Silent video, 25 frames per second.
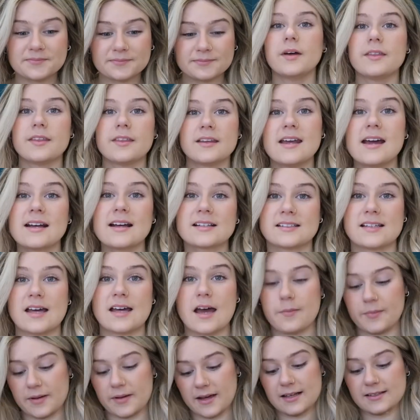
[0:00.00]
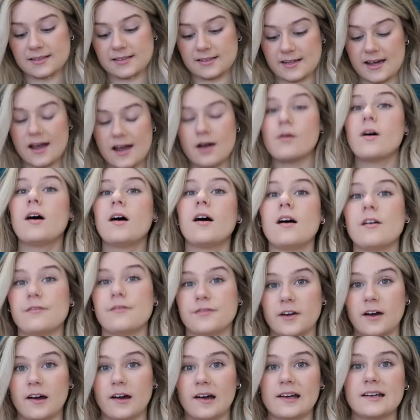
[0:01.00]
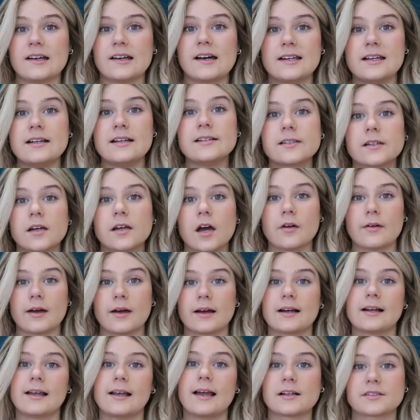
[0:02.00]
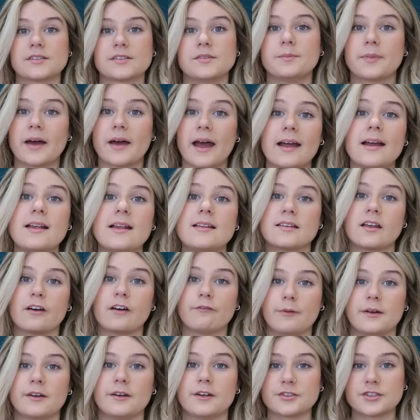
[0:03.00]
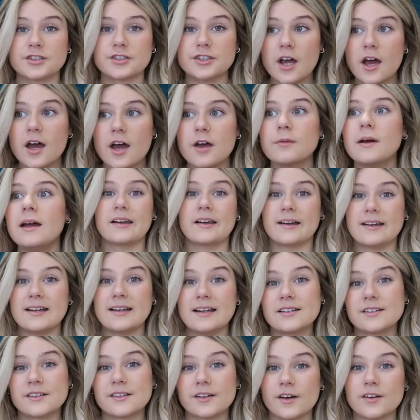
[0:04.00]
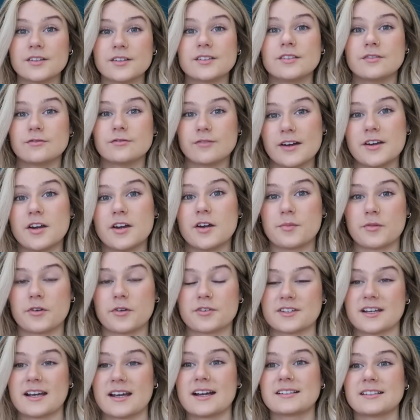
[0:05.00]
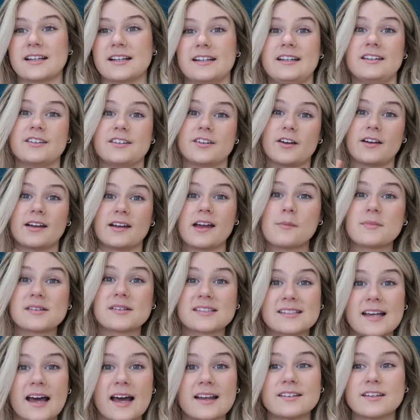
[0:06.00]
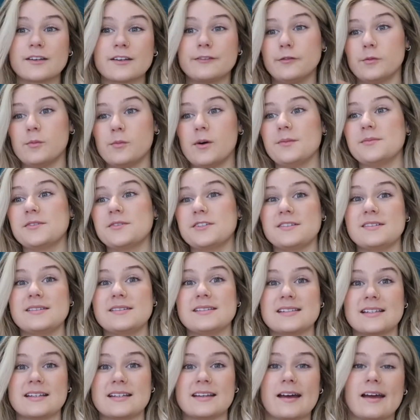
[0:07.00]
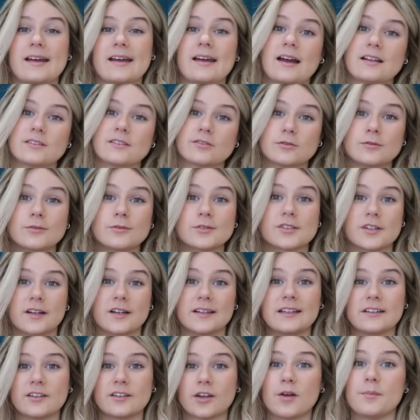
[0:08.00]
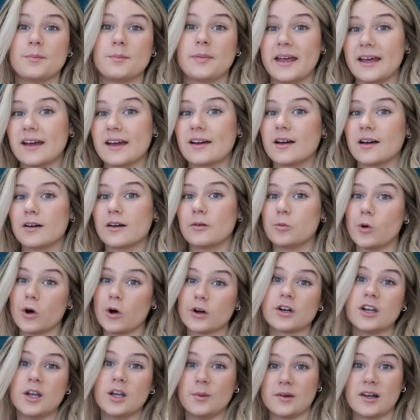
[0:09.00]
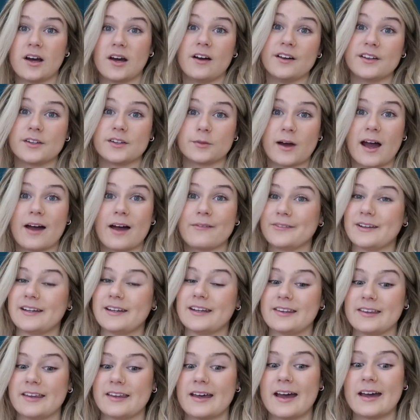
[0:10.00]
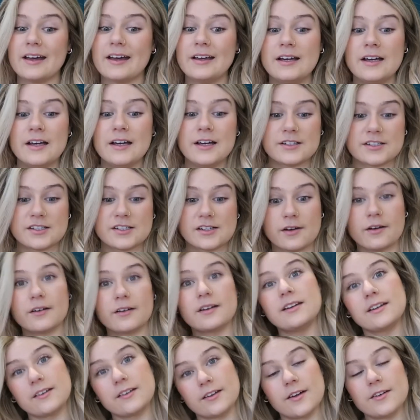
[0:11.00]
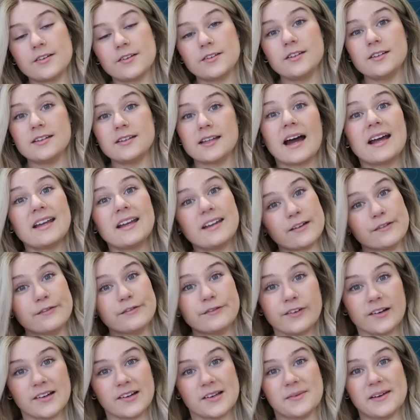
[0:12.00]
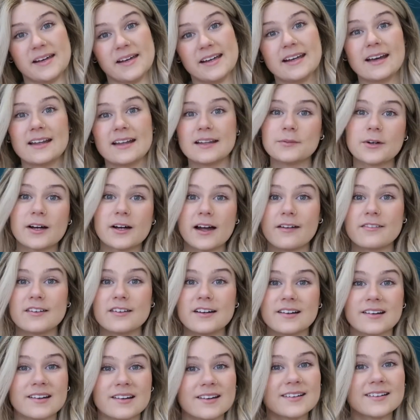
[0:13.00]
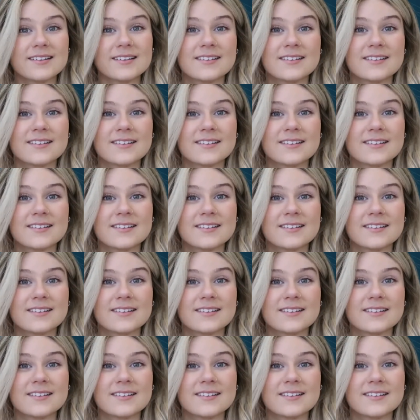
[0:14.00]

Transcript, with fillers: But the next step, it's now half nine, I need to go and collect some paintings that have been on show, and I need to go to the Renault project, I need to go and get my sander for what I'm doing today, and also I need to go and pick what colour blinds we're having in there. So I'm going to go do that, you can follow me, and then we'll carry on.